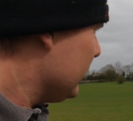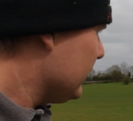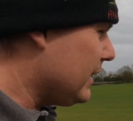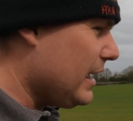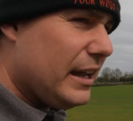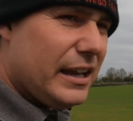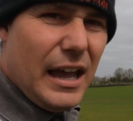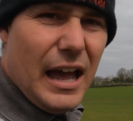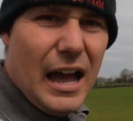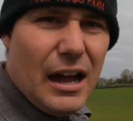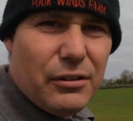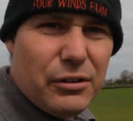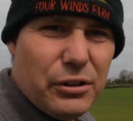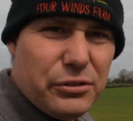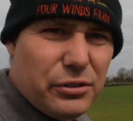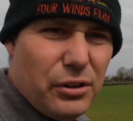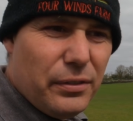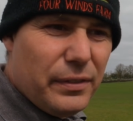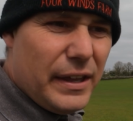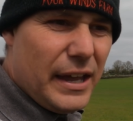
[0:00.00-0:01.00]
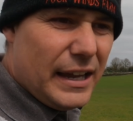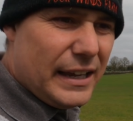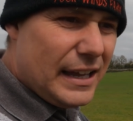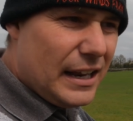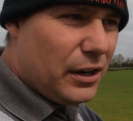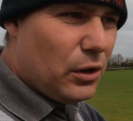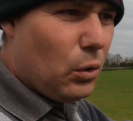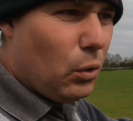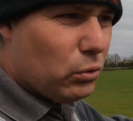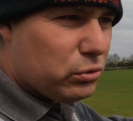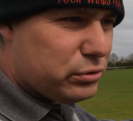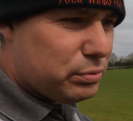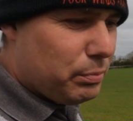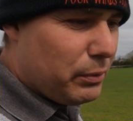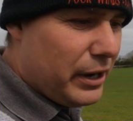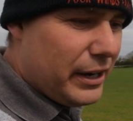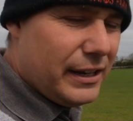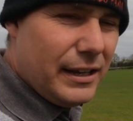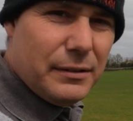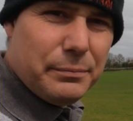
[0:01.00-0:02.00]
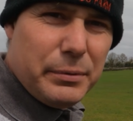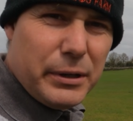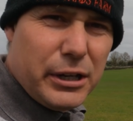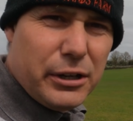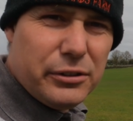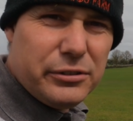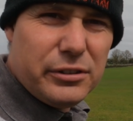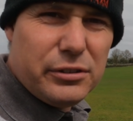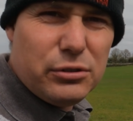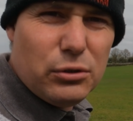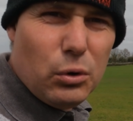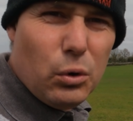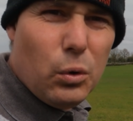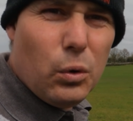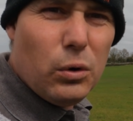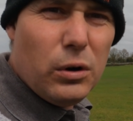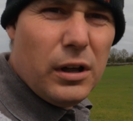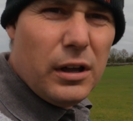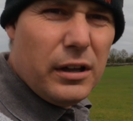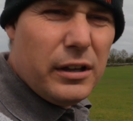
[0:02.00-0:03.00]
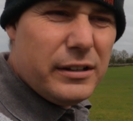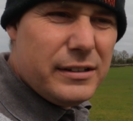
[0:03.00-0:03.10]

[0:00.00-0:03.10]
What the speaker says: get your harrows on there, get it all spread in, because it's all